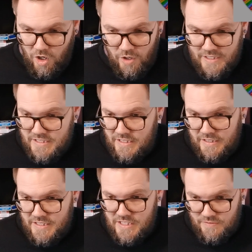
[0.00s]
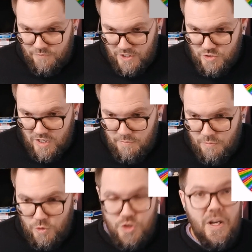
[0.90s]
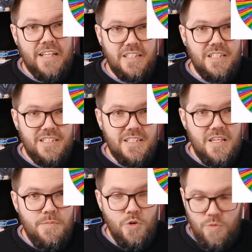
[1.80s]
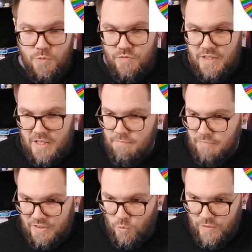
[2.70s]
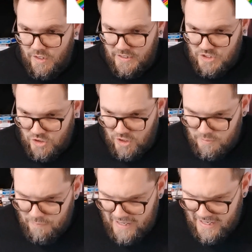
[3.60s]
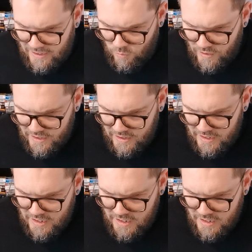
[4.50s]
Honestly, this is frustrating because you guys can see me removing them, but the wheel is not playing with.